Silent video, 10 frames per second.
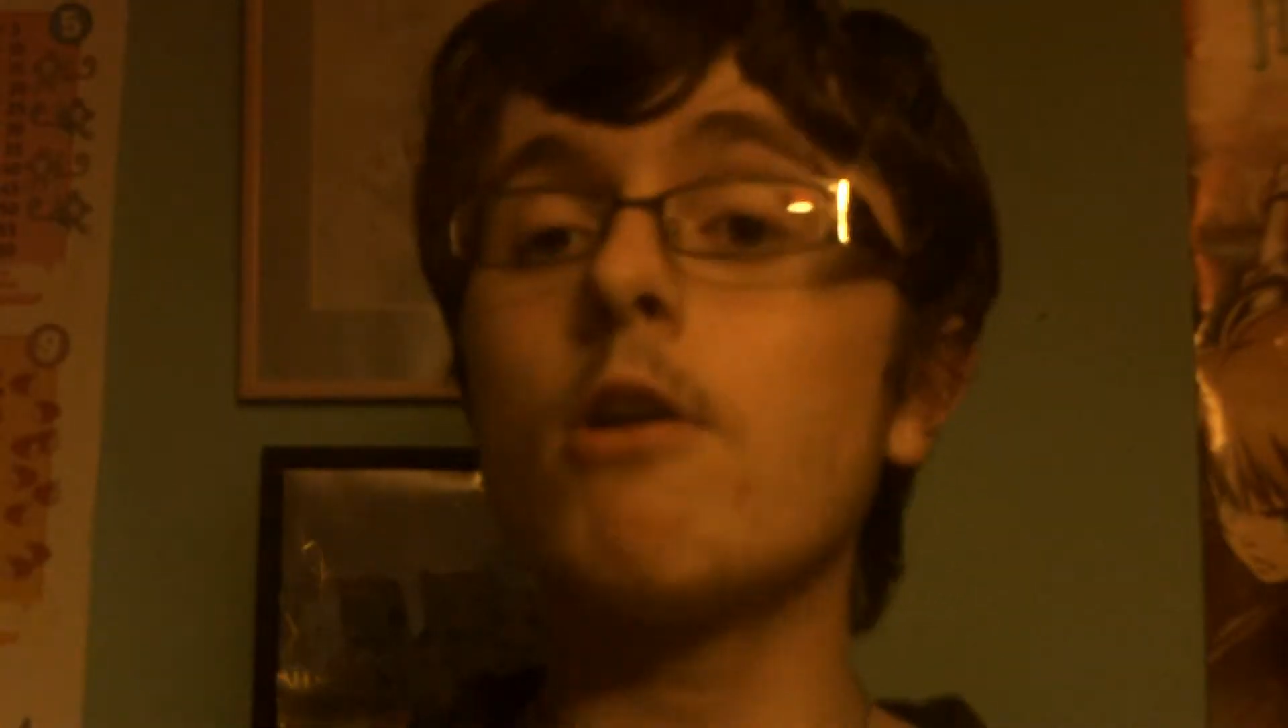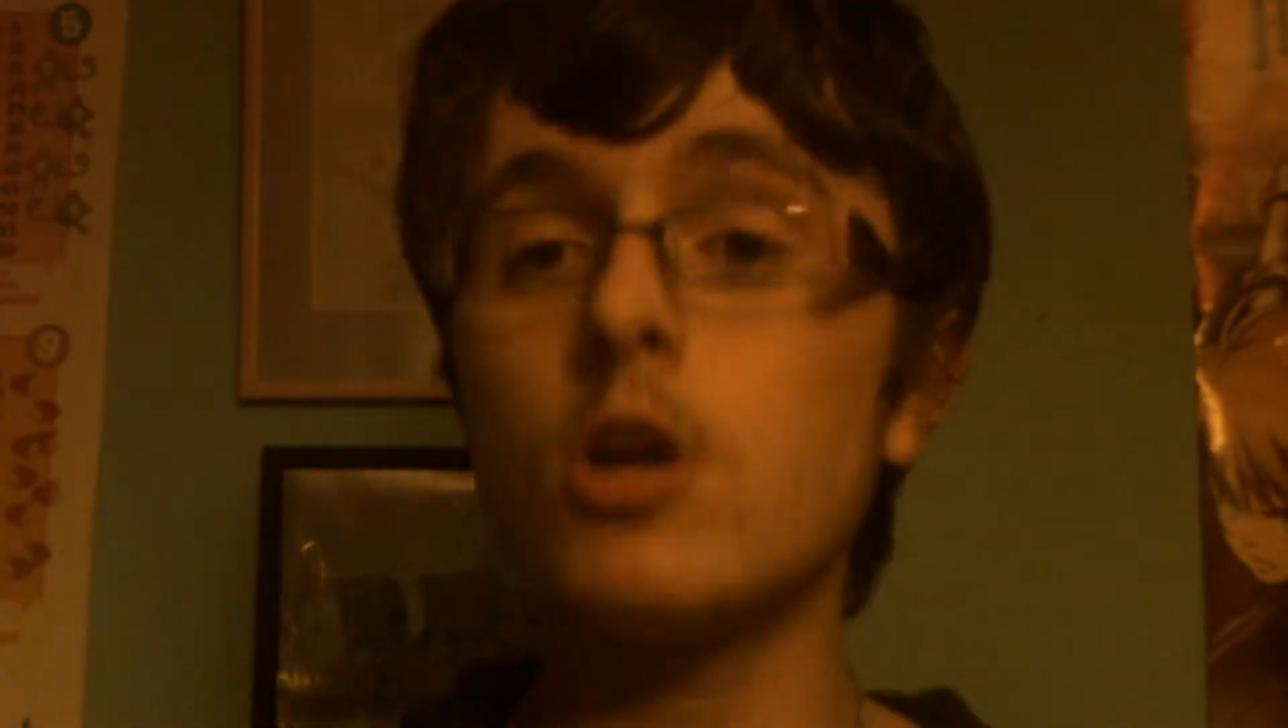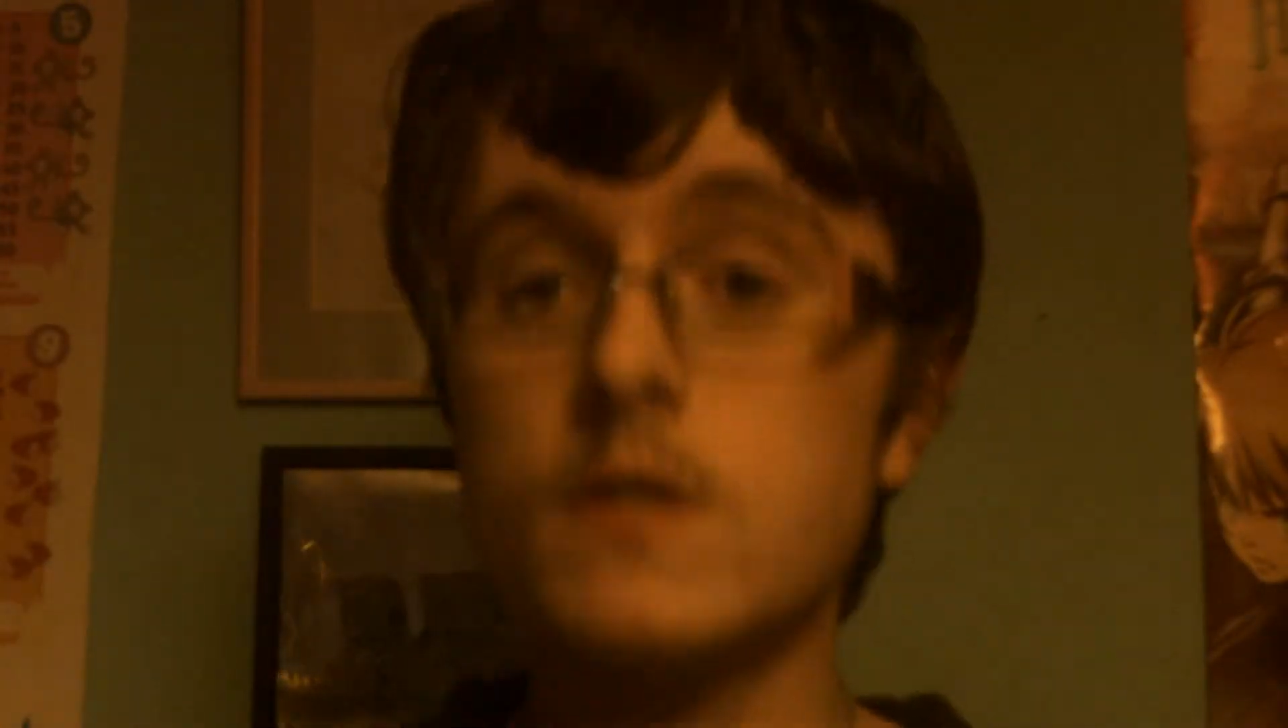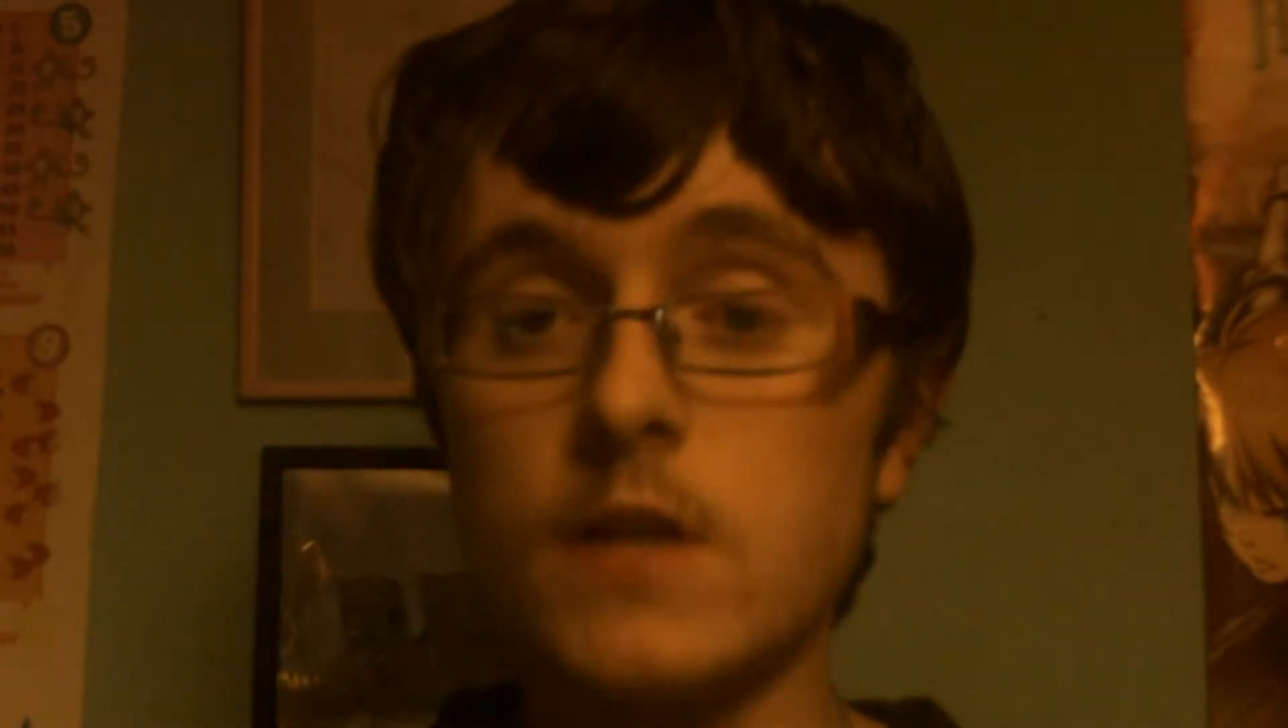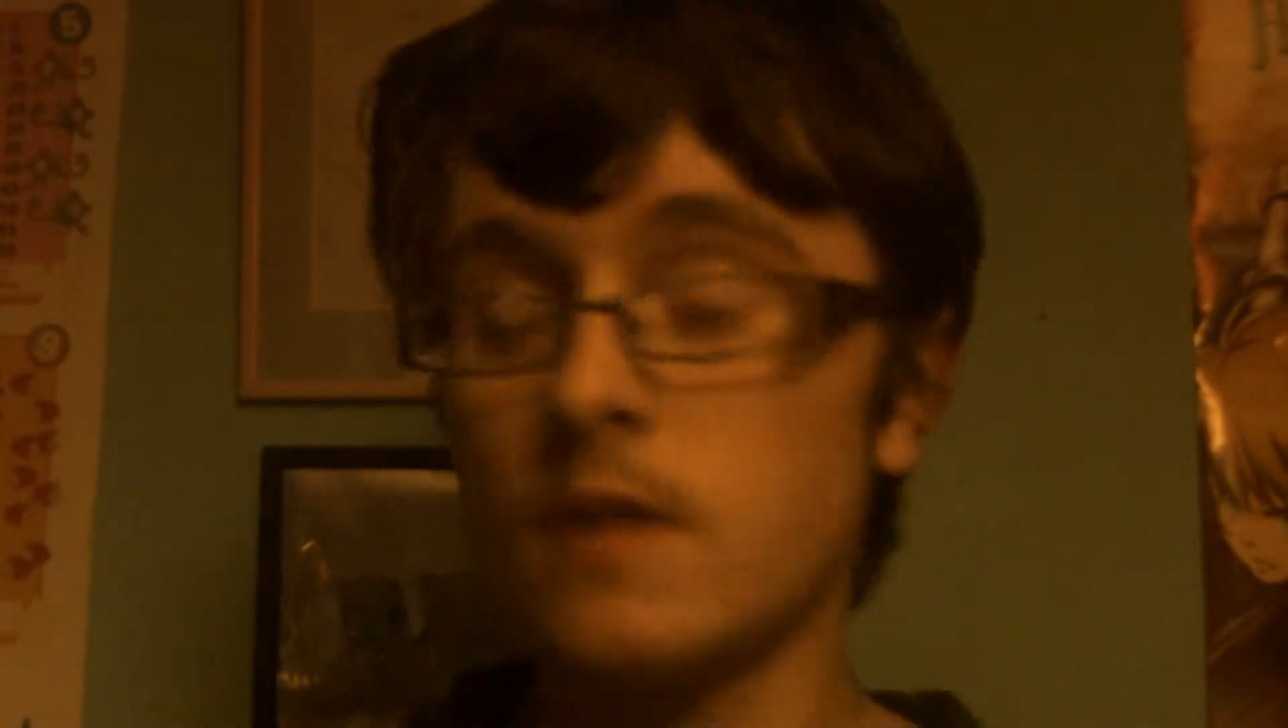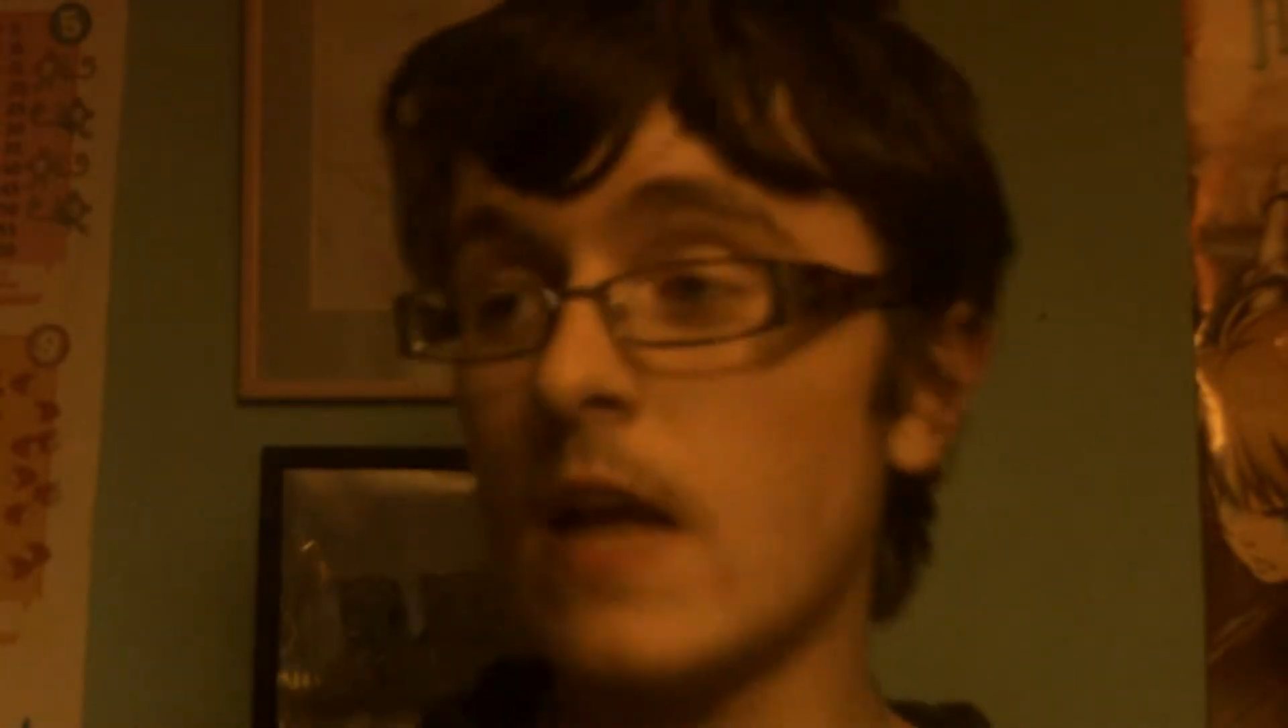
good series,